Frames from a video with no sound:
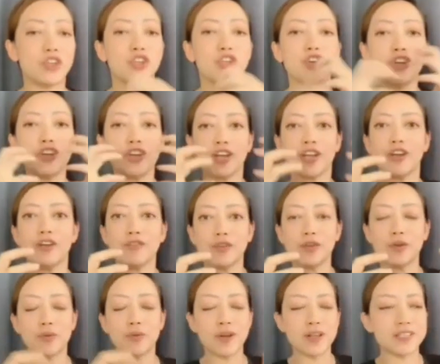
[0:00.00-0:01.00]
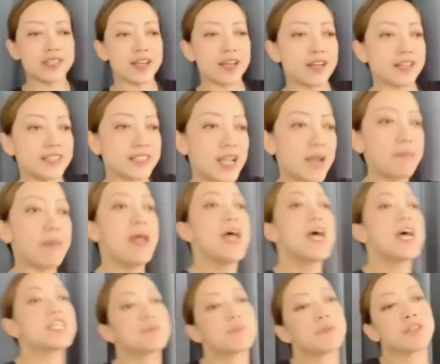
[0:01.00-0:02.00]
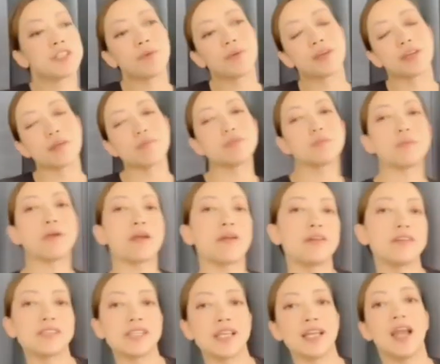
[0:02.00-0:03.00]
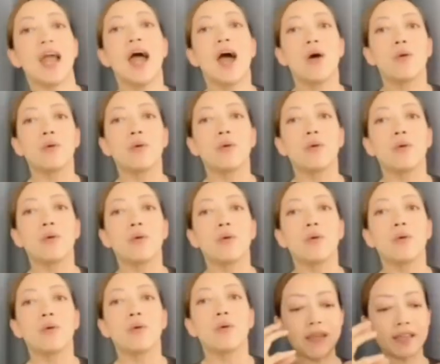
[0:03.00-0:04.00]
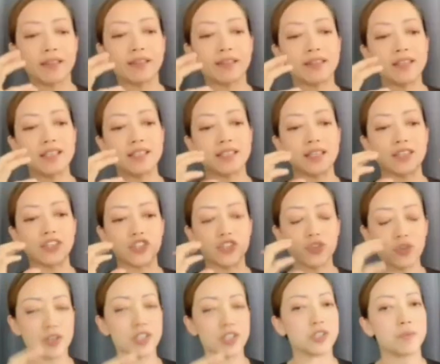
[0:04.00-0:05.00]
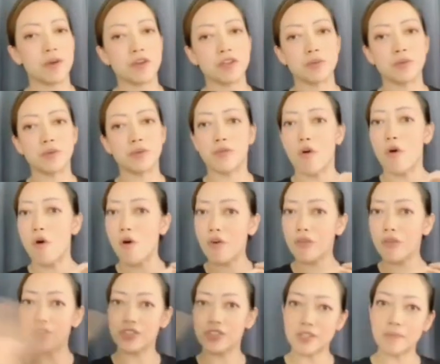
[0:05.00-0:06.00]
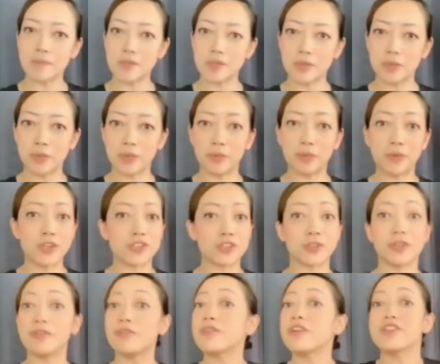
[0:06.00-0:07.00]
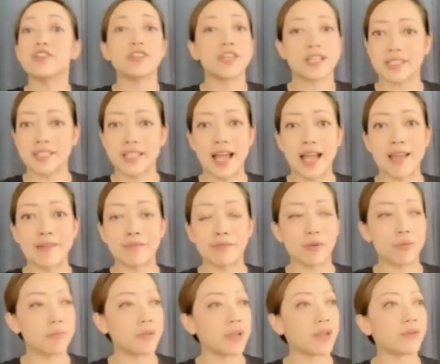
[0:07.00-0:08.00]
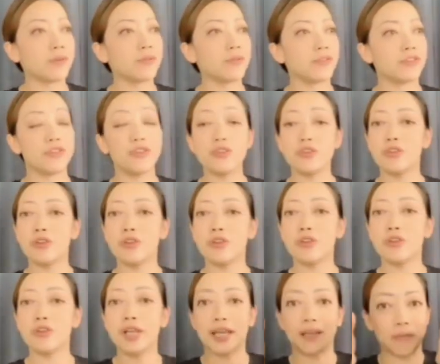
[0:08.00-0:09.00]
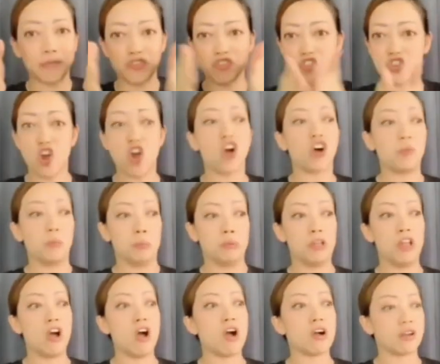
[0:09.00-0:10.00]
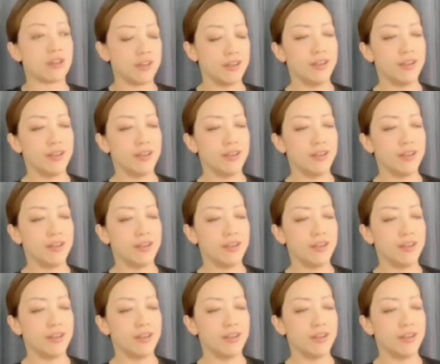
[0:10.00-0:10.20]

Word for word: good interview runs out of time, especially when it comes to parenting. We're going to try and make this as short as possible for all the snippets with Rachel. If Rachel has time for me, I know you're like chock-a-block.